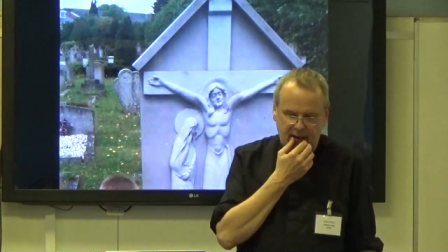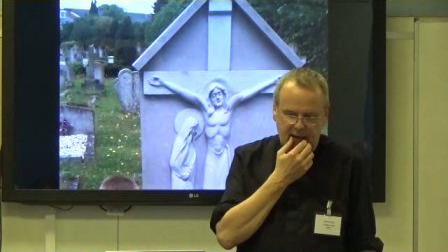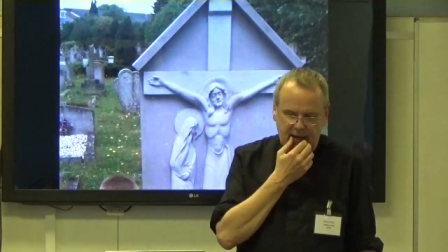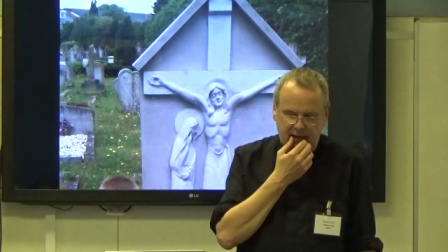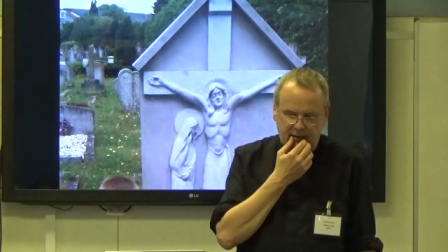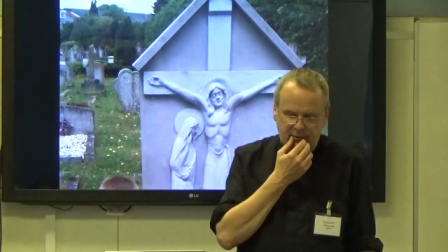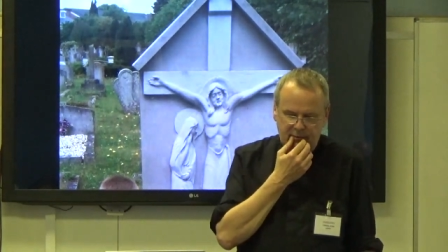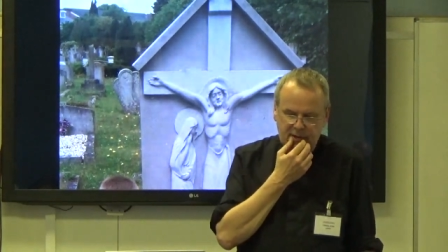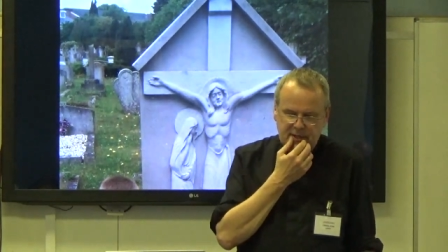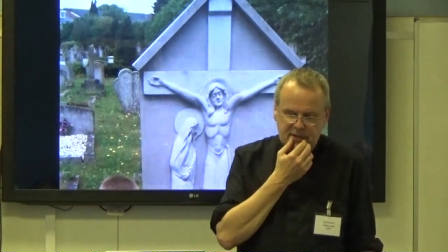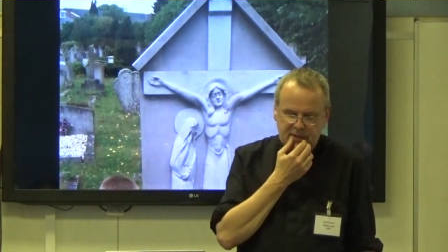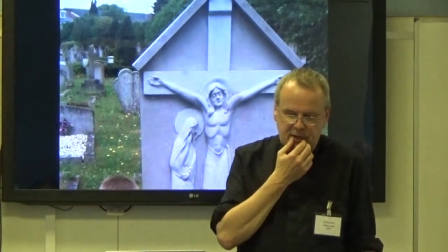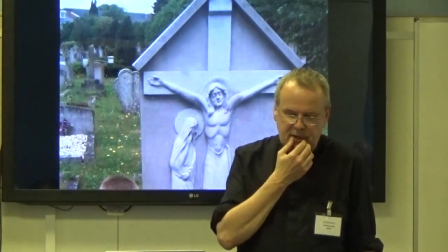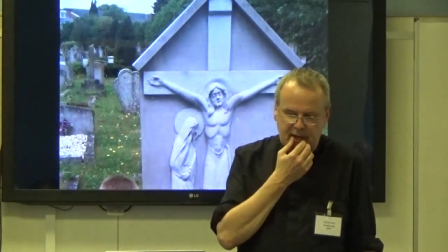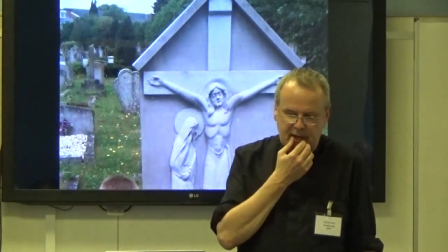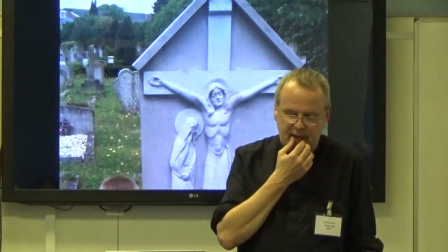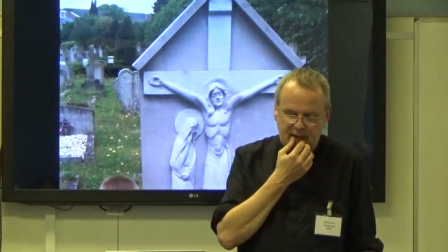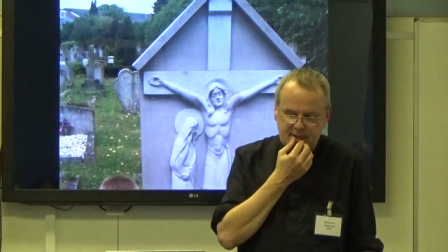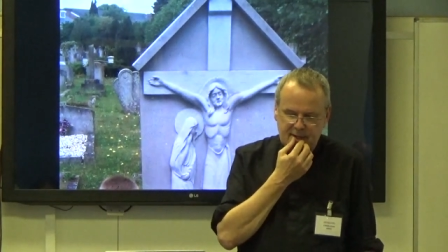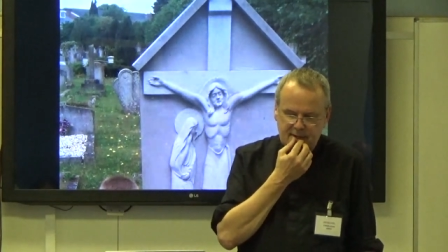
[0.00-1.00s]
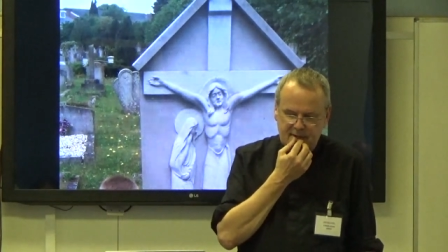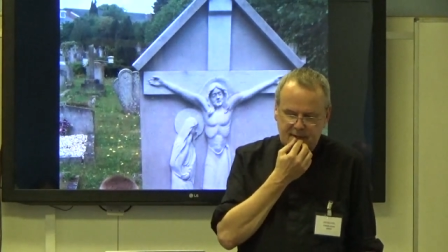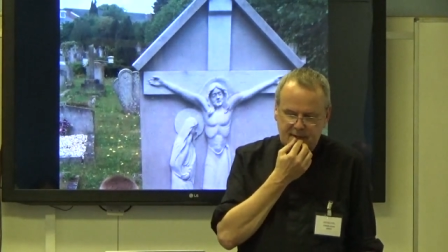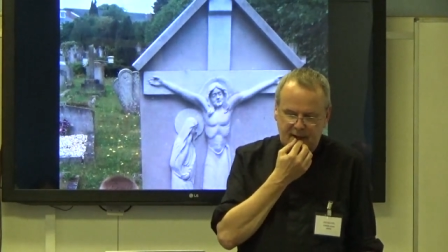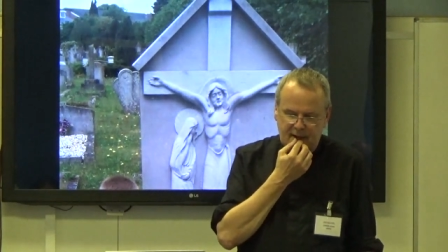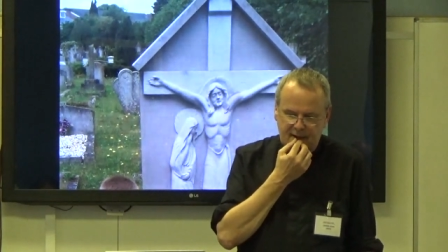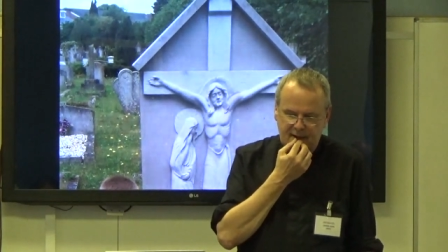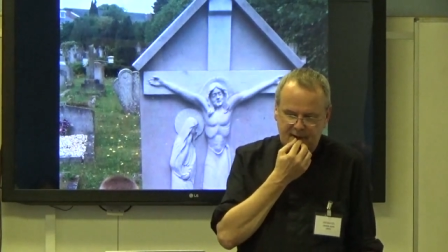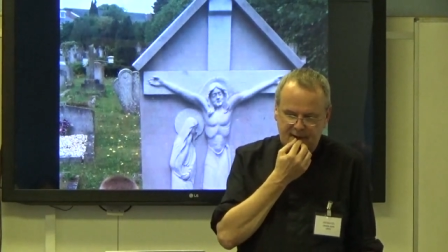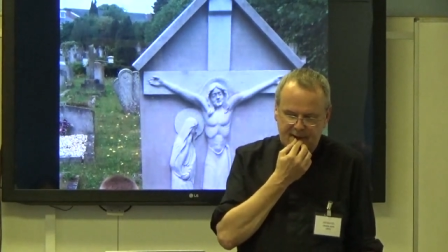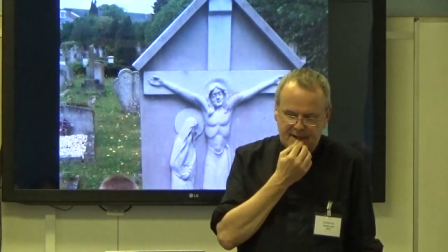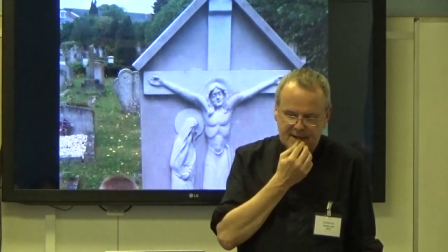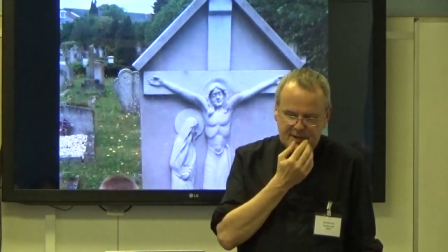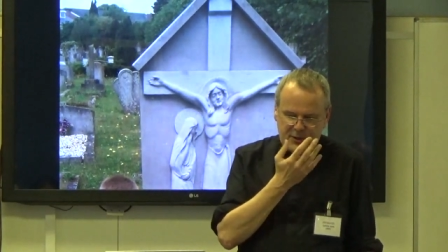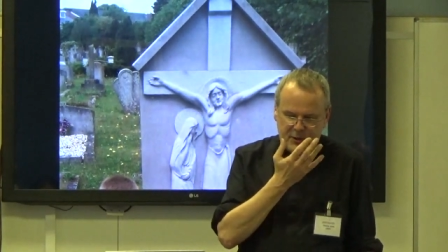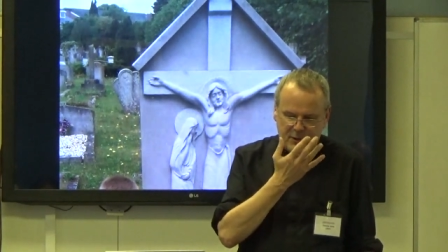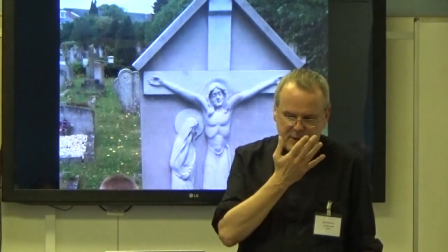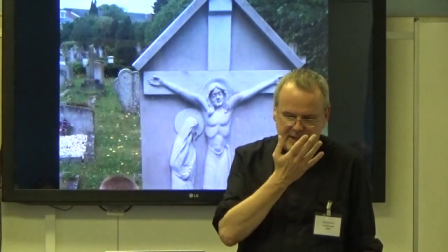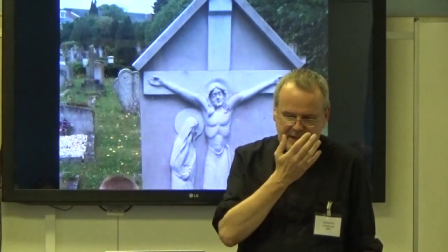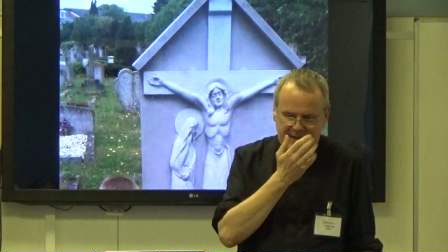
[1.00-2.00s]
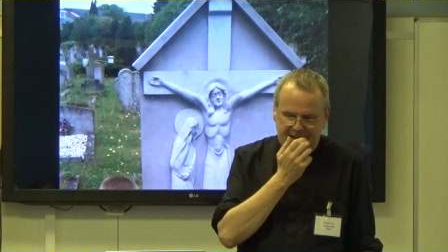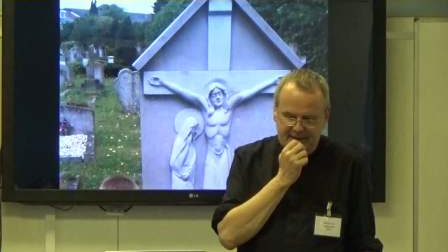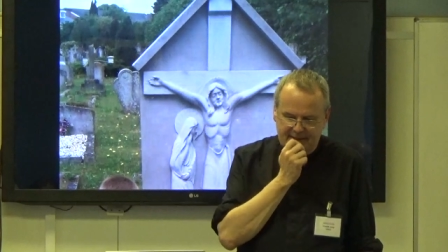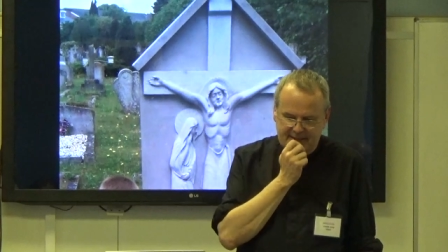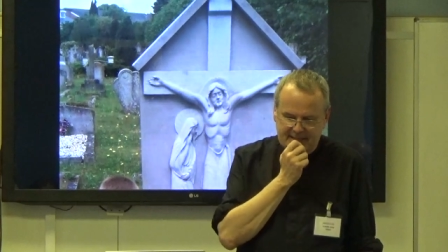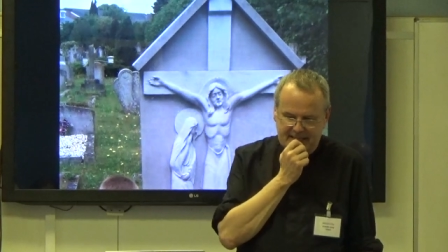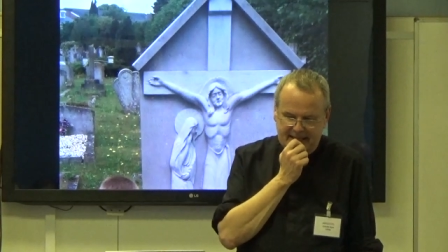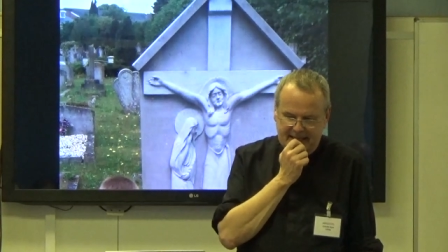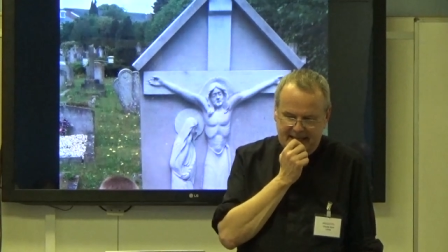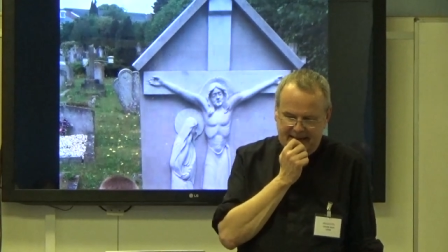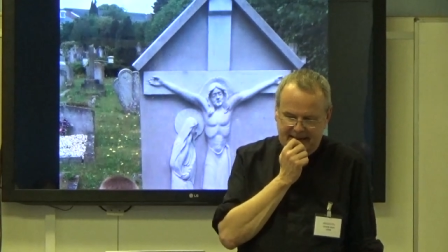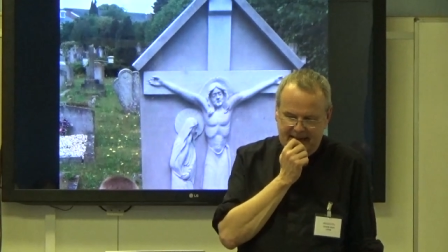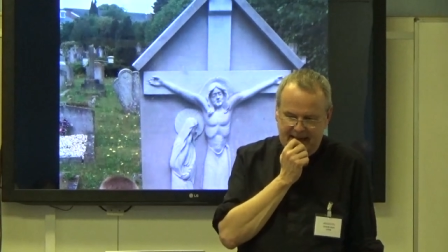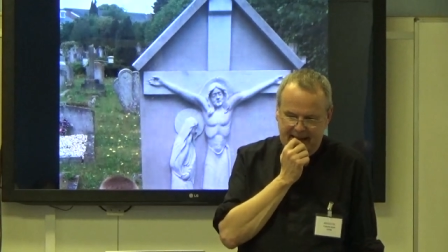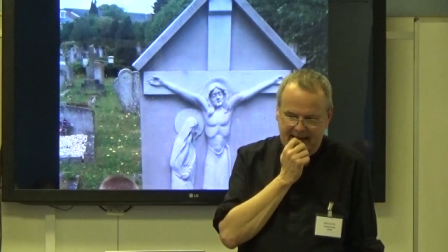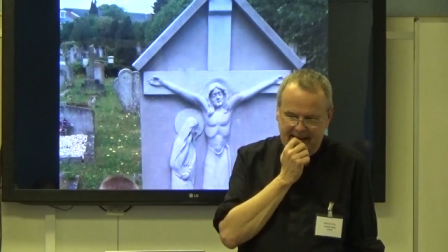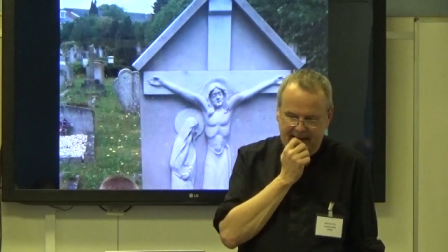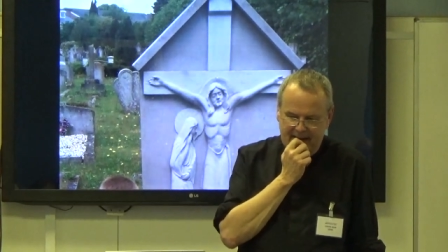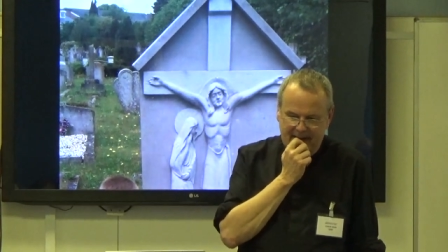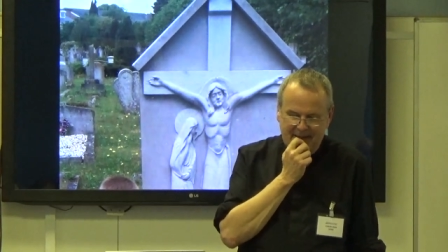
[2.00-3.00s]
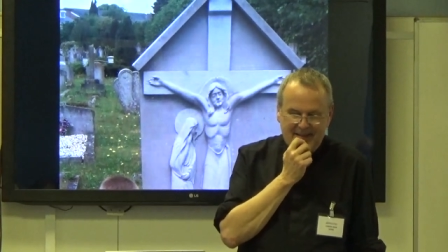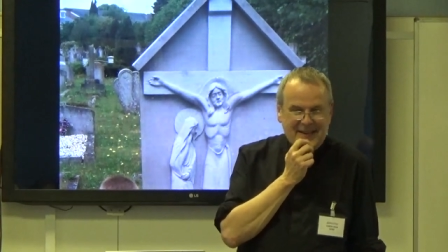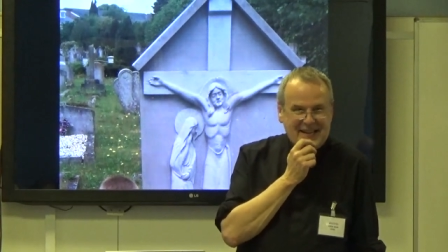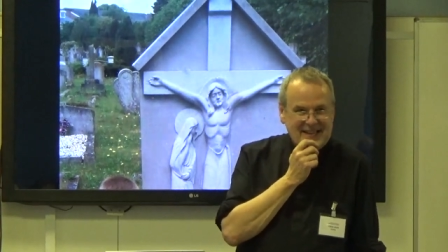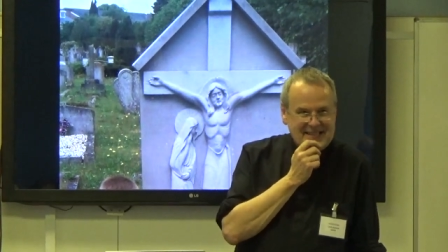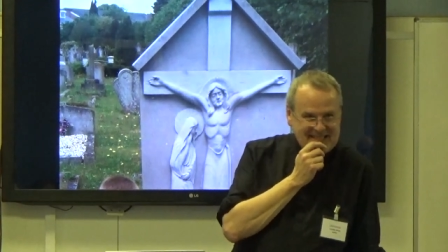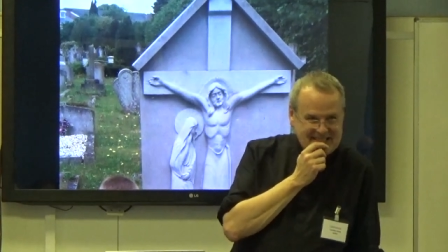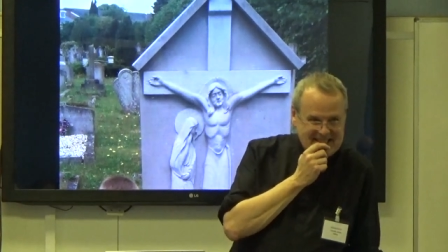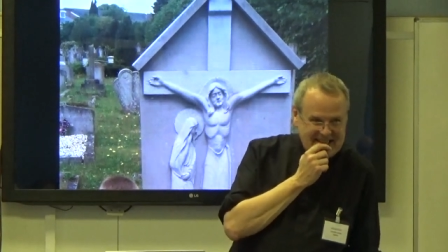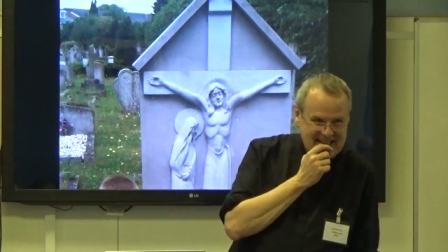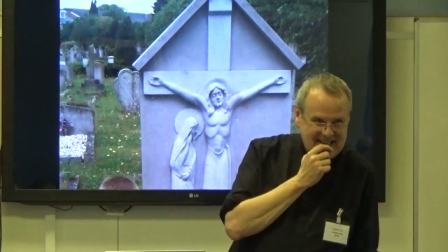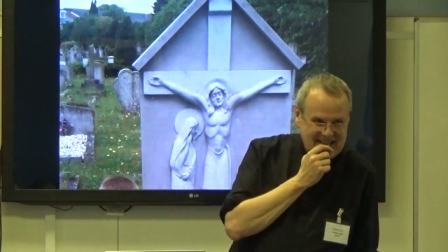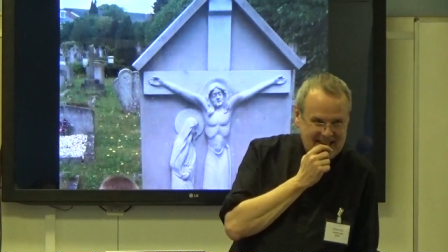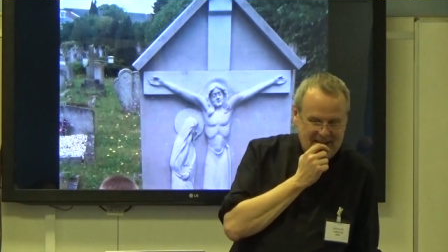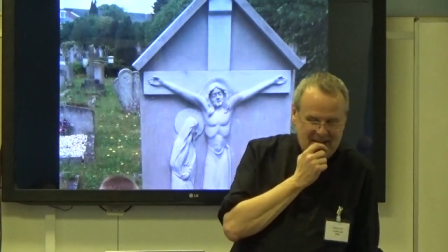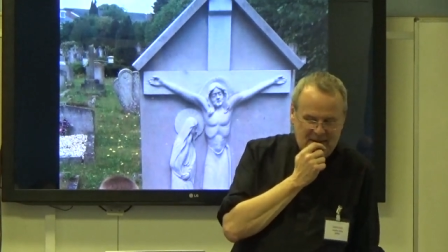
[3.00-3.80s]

in recent years, and uh, Stuart sitting in there has uh,